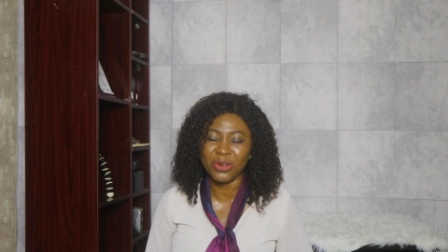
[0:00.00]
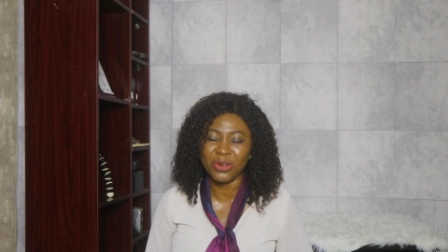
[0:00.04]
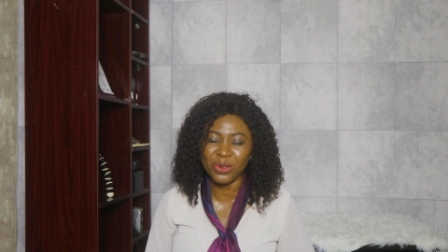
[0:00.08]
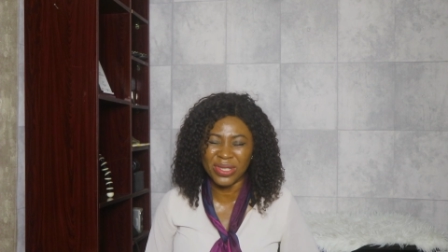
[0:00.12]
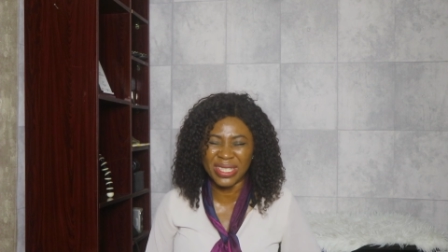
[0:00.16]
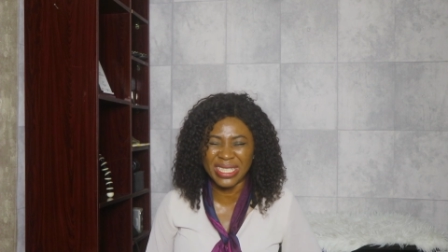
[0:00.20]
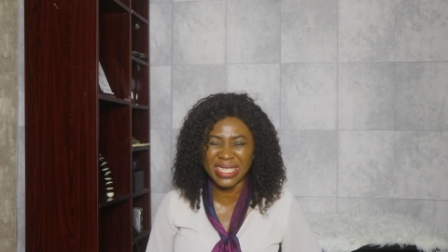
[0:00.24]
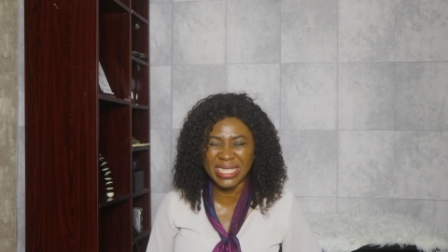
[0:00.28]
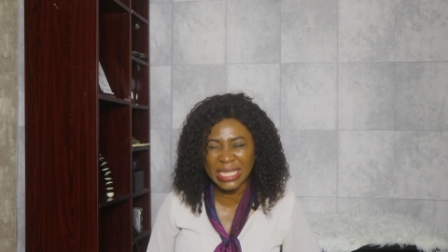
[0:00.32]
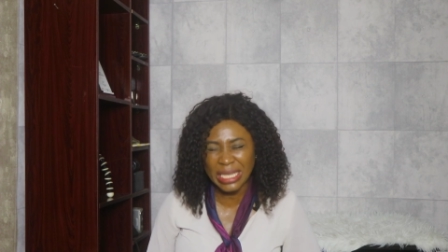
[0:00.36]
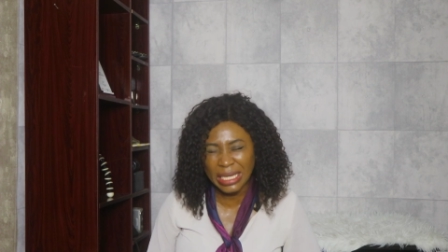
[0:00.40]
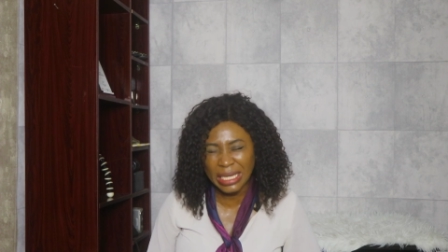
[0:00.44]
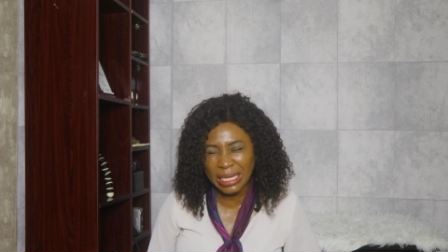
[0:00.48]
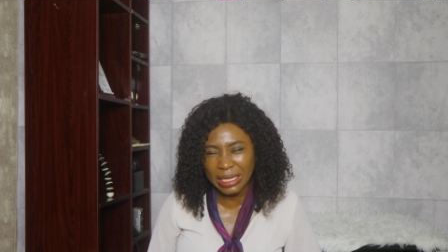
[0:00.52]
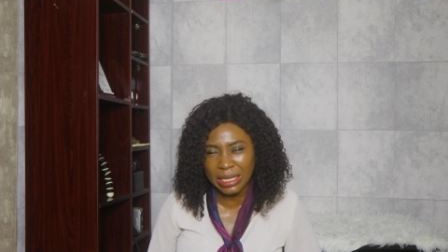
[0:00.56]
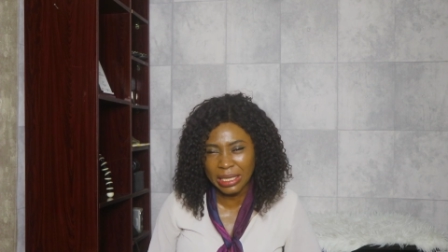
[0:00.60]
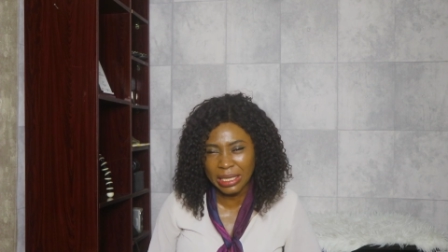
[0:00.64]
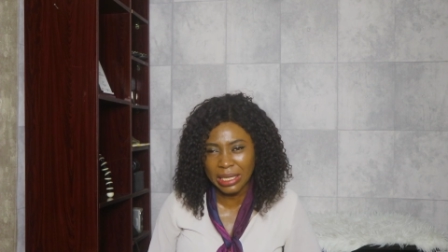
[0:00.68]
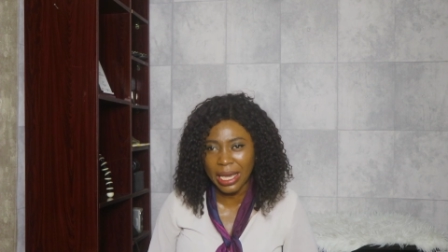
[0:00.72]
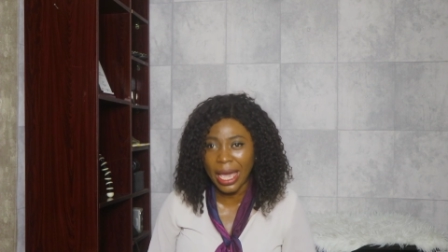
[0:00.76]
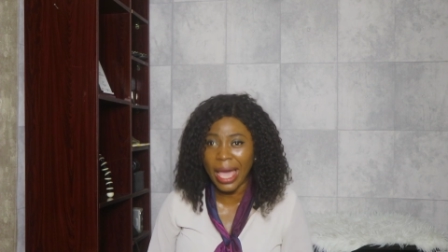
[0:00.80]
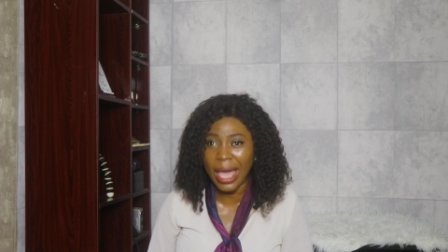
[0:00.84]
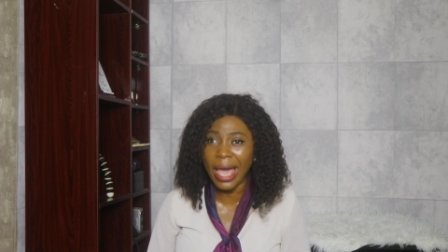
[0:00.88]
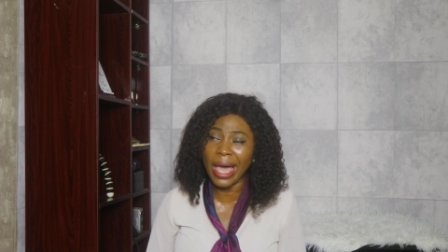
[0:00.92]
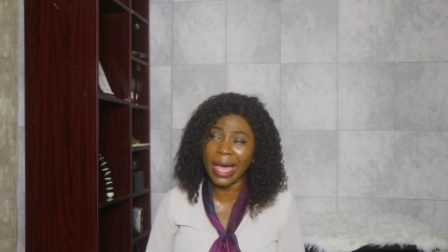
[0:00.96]

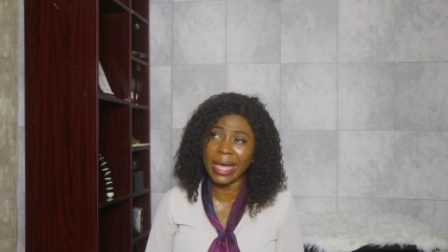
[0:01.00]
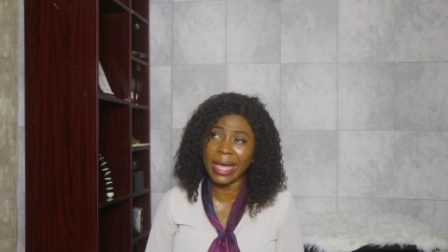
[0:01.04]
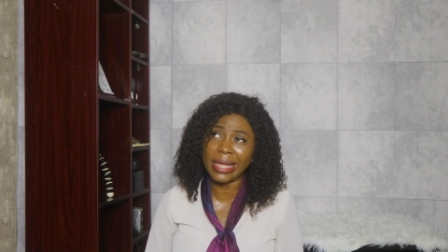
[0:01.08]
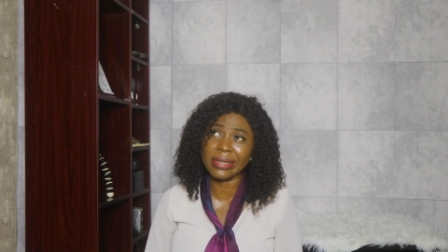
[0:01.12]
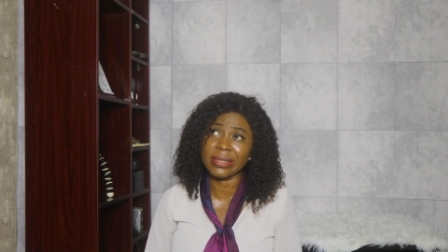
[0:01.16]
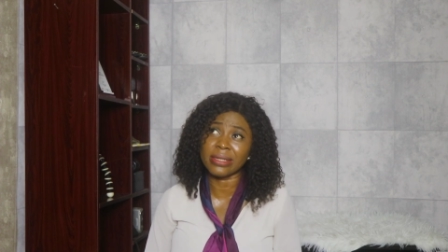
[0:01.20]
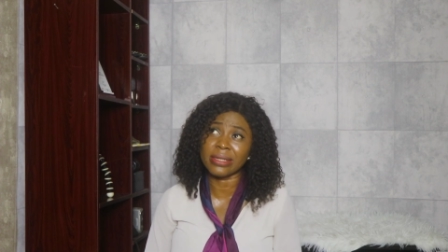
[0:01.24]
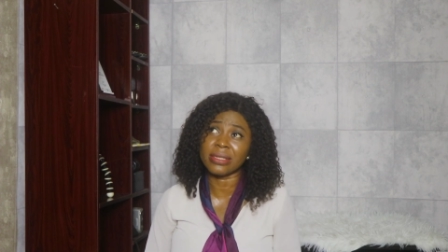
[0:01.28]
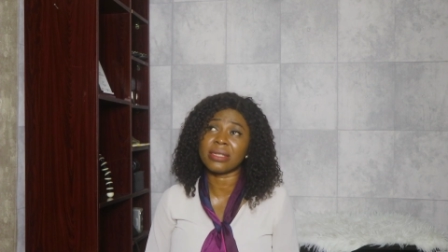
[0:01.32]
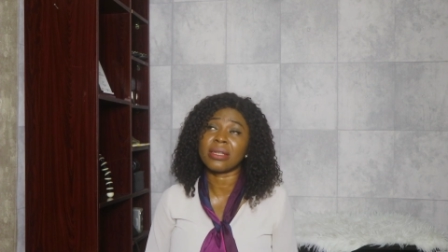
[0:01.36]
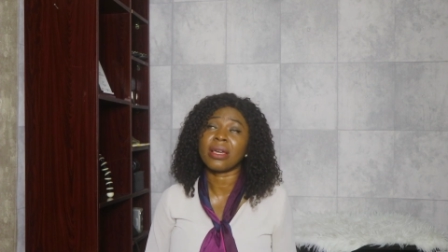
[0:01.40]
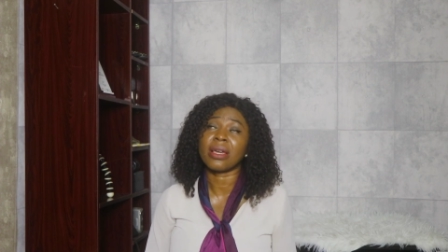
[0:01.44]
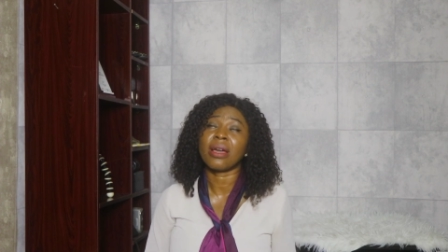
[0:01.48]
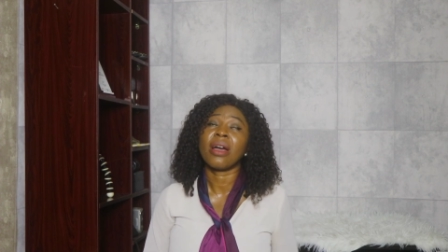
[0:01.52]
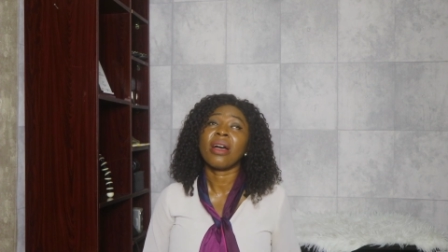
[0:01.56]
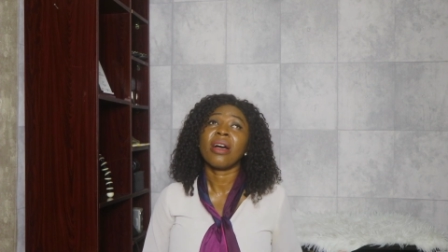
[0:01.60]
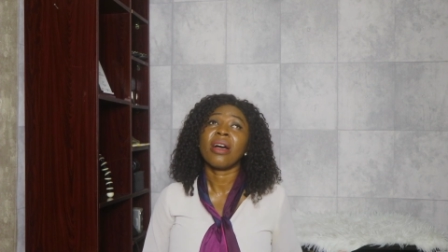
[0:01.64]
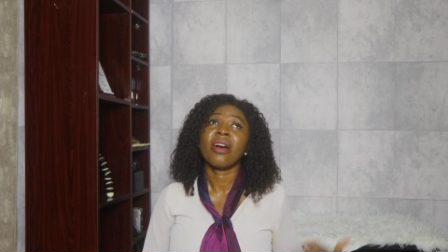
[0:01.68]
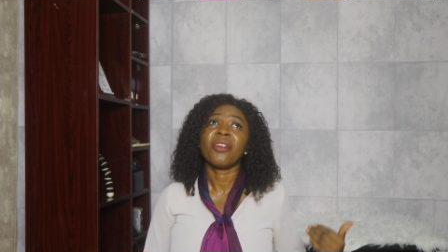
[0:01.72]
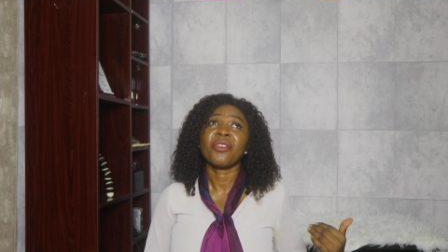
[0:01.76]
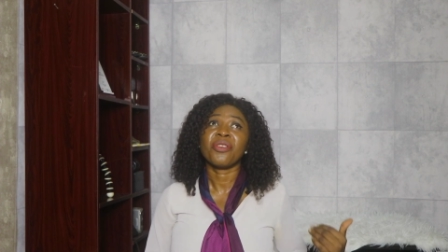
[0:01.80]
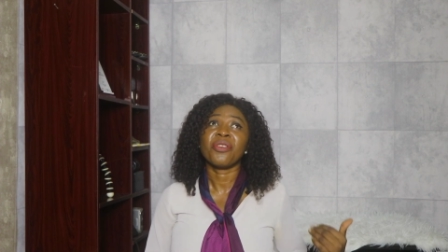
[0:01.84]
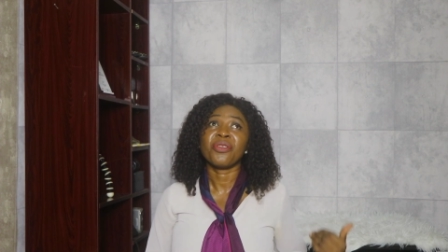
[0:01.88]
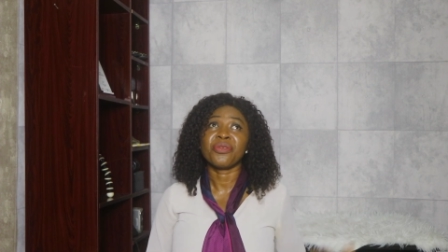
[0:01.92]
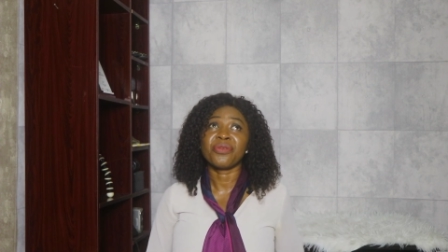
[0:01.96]
stick and
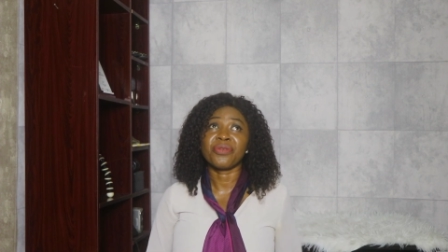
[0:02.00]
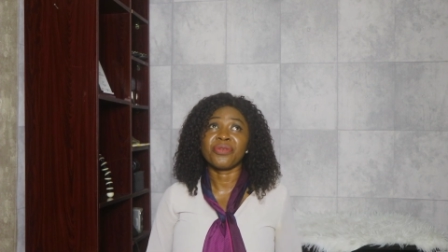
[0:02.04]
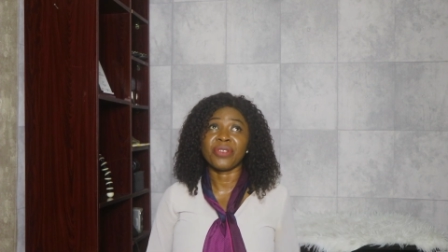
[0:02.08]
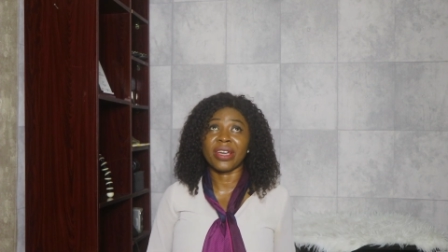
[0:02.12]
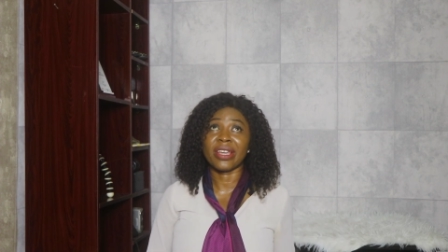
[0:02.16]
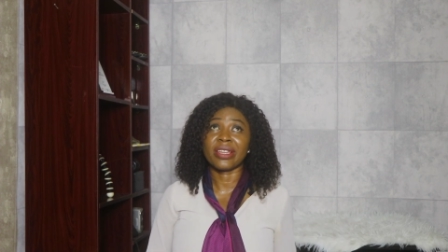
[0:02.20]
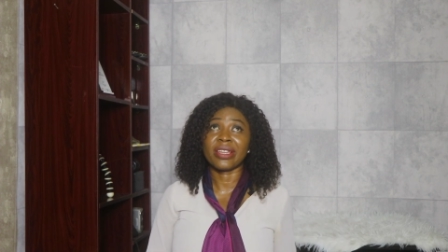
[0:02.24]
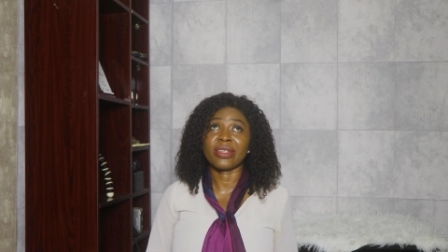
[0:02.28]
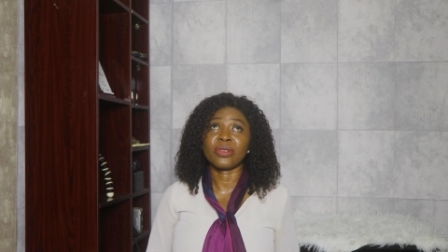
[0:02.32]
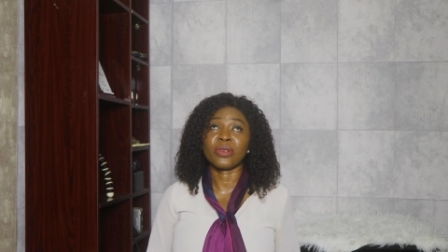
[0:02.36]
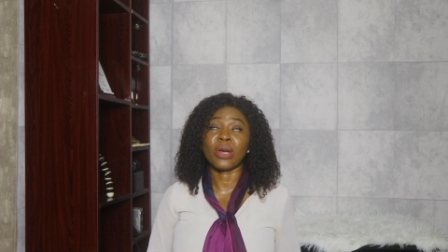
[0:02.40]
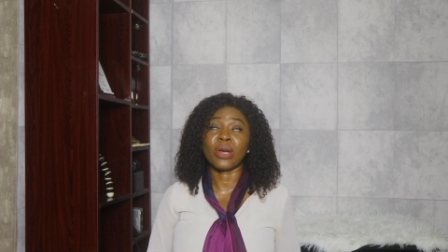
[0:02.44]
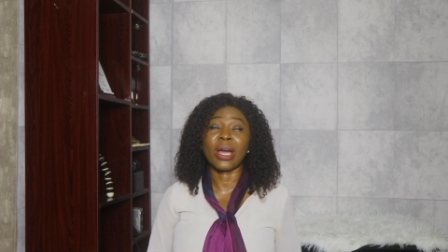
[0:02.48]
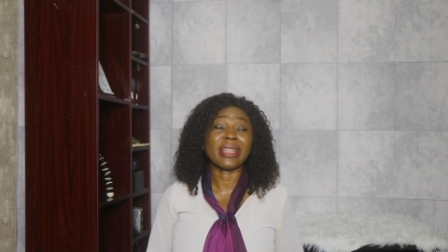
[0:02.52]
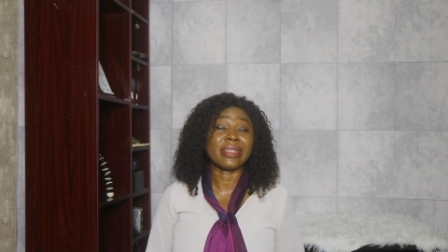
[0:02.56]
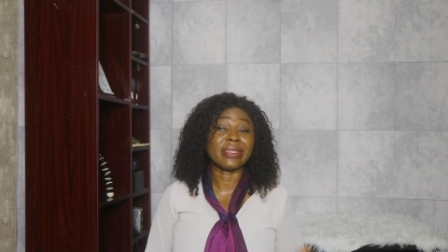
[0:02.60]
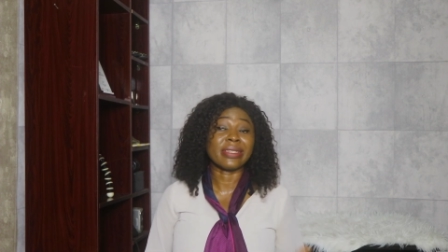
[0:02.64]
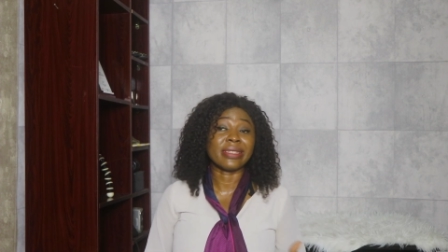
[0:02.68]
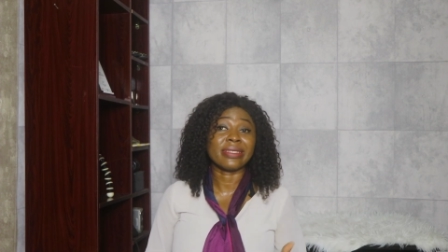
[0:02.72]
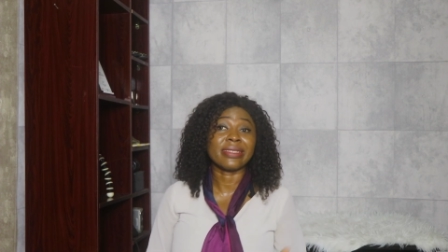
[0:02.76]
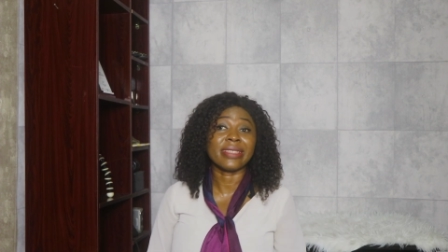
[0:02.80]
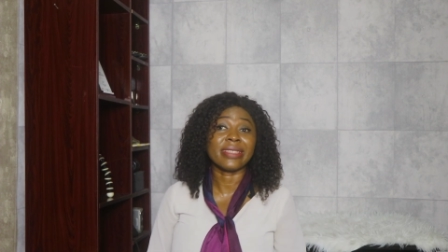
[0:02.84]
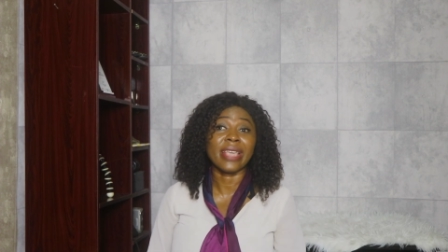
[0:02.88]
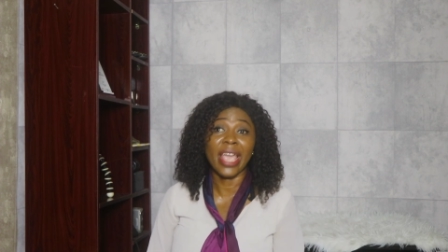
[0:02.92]
Vyno and